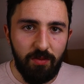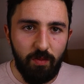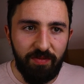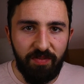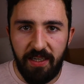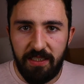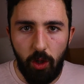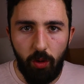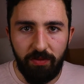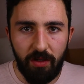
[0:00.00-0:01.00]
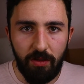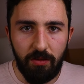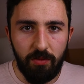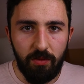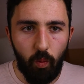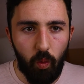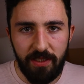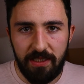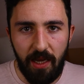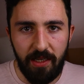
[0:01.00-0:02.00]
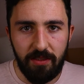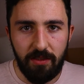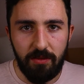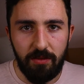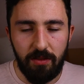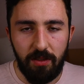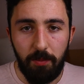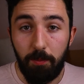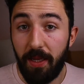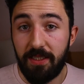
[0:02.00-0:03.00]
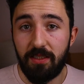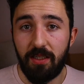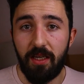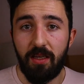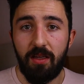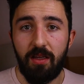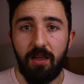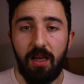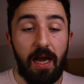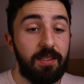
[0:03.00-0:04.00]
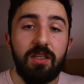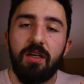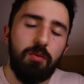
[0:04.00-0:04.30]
fighting over one slice, basically. And